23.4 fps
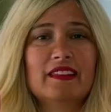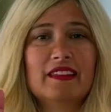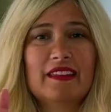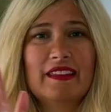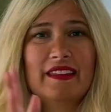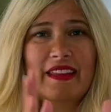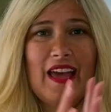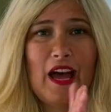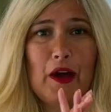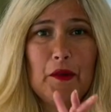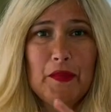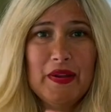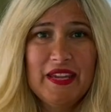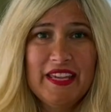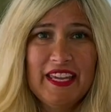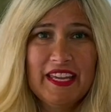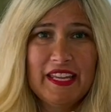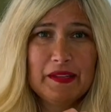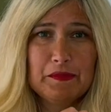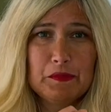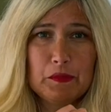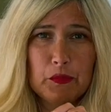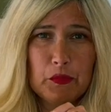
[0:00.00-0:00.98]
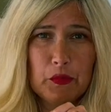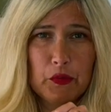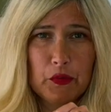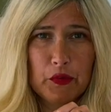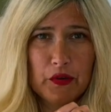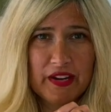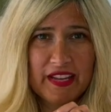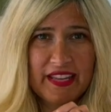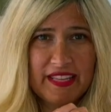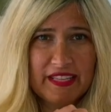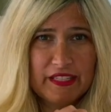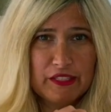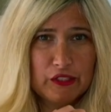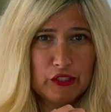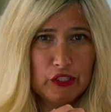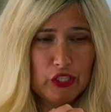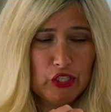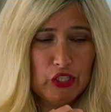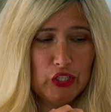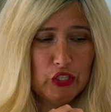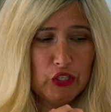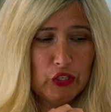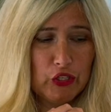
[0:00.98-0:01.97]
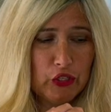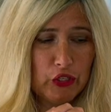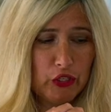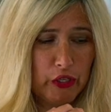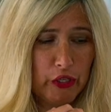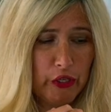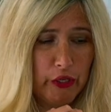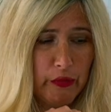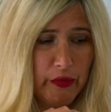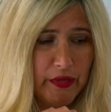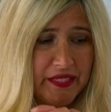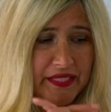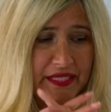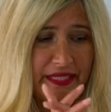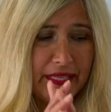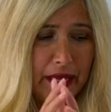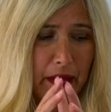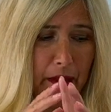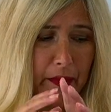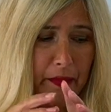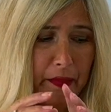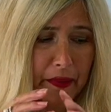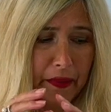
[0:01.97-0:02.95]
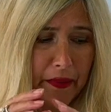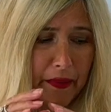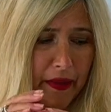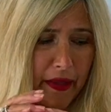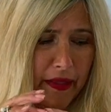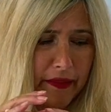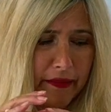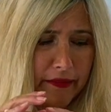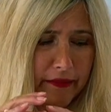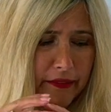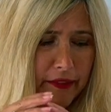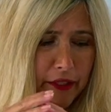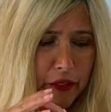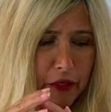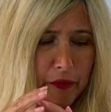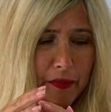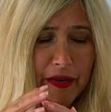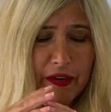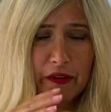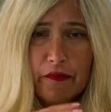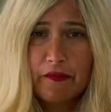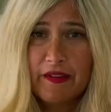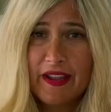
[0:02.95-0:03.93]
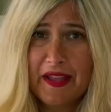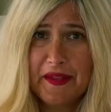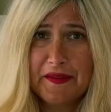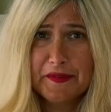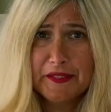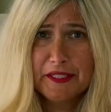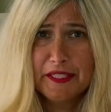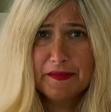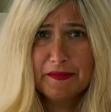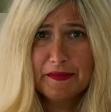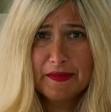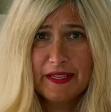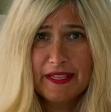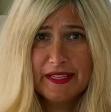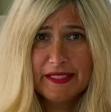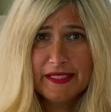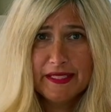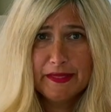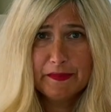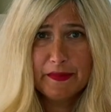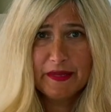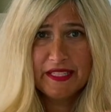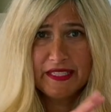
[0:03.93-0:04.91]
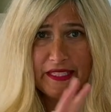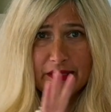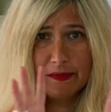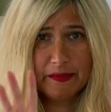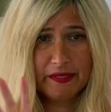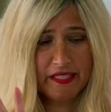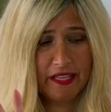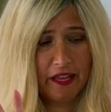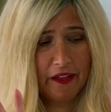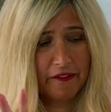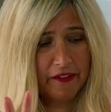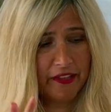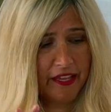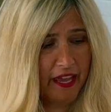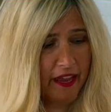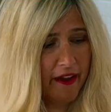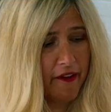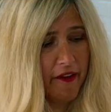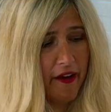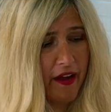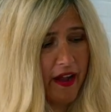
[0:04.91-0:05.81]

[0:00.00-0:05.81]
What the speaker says: Now we get more into a little bit of randomness, but some self-care